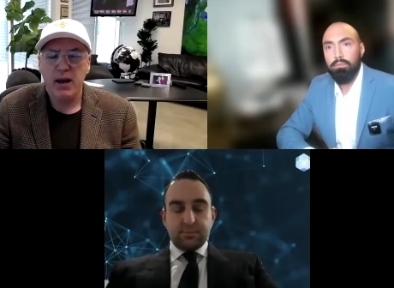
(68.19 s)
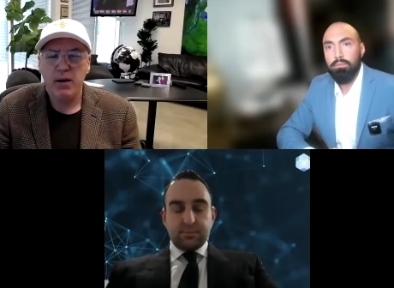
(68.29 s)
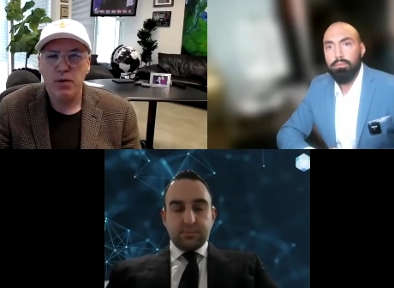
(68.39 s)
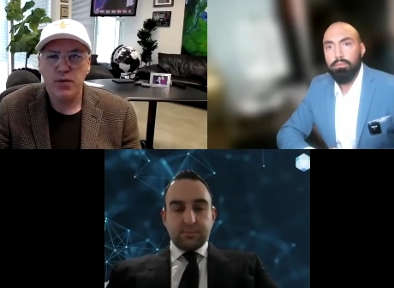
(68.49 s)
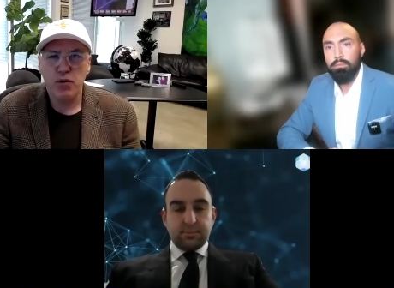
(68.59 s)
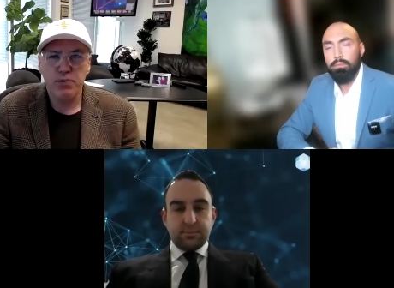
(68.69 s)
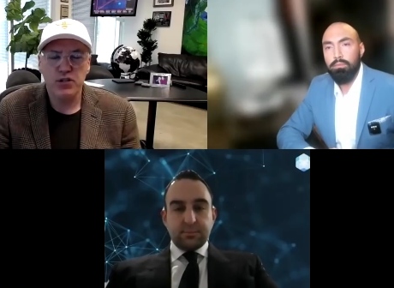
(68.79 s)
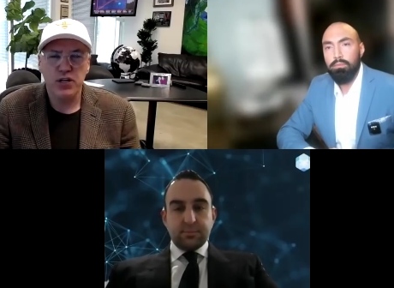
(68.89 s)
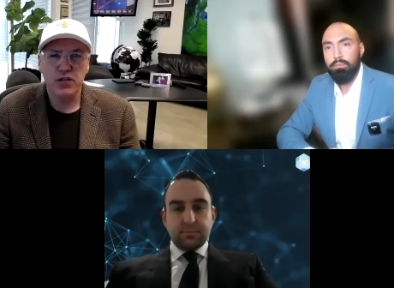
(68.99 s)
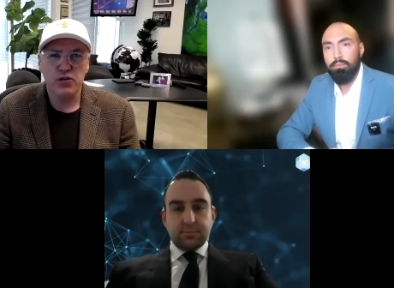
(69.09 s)
Speaker 1: with new
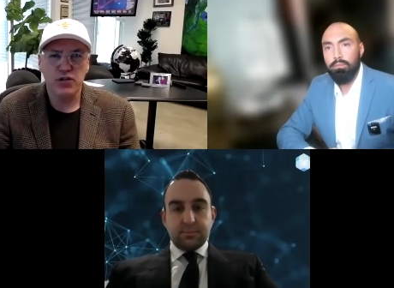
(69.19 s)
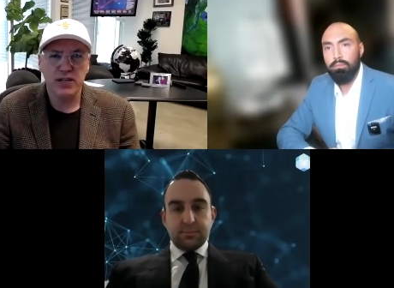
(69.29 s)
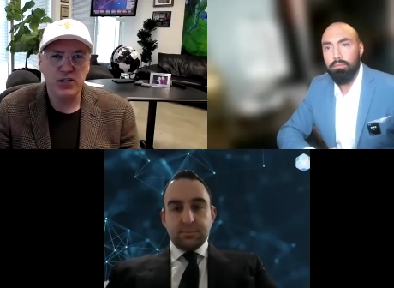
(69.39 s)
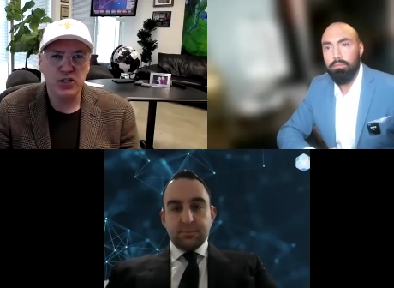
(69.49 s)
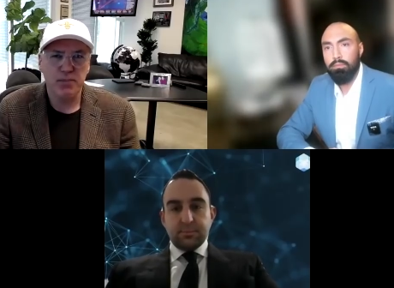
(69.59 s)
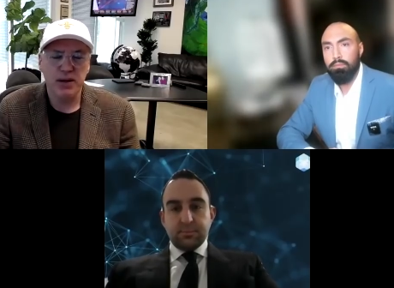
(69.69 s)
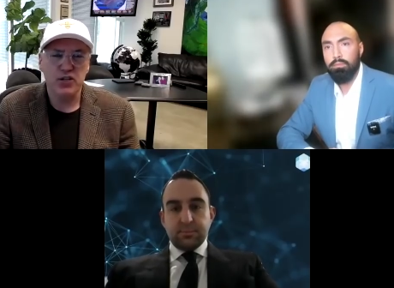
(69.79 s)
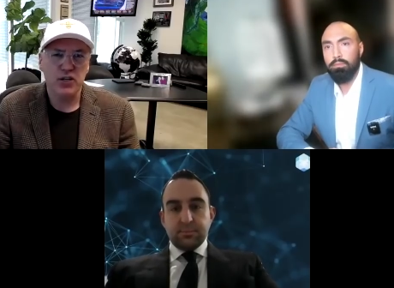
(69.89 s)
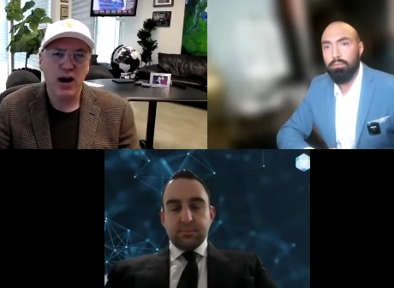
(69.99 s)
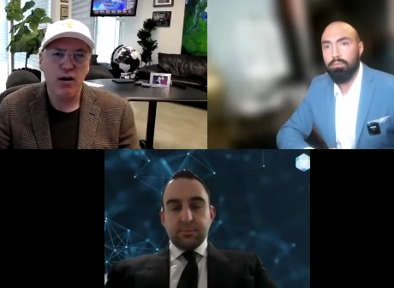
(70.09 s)
procedures and
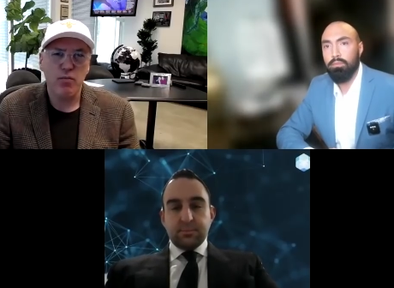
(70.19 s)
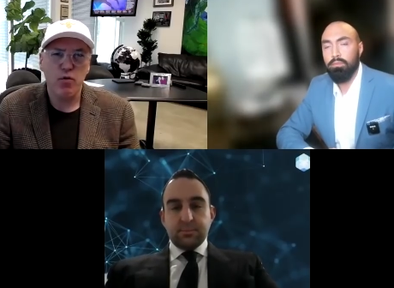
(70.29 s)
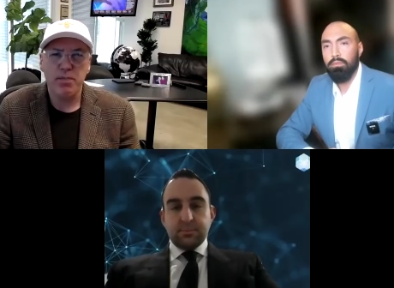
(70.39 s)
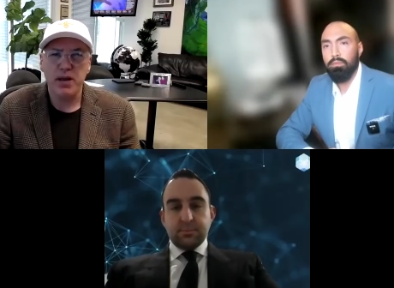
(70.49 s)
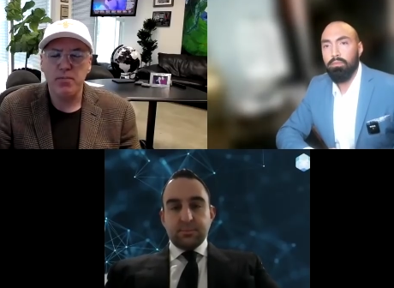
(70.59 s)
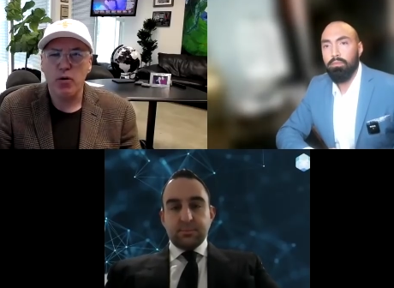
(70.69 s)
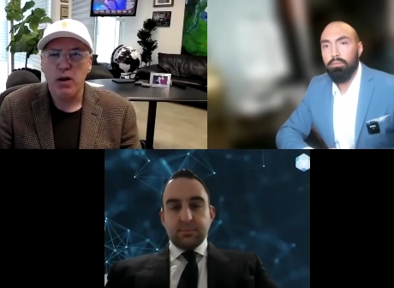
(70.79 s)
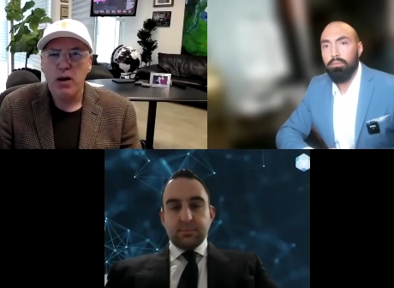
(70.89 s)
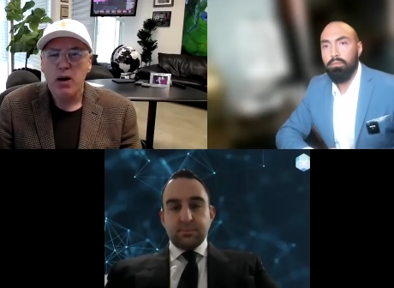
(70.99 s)
disciplines and hiring more people.